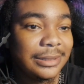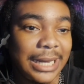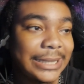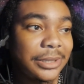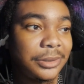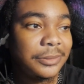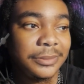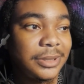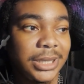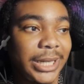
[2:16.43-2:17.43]
I don't
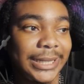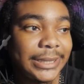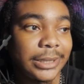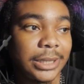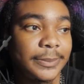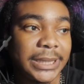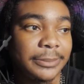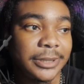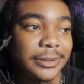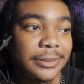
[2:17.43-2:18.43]
hate the company,
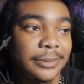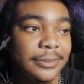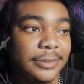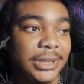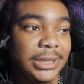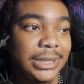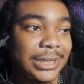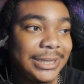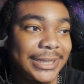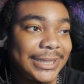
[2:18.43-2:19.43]
bro.
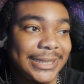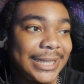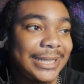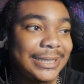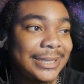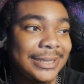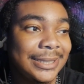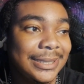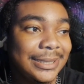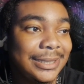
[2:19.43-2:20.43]
It's just that
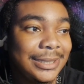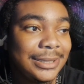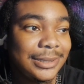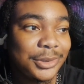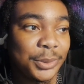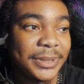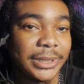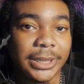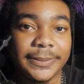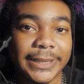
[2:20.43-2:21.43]

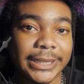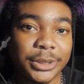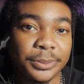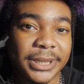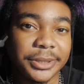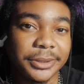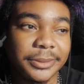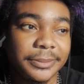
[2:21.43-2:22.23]
Ubisoft, they could do better.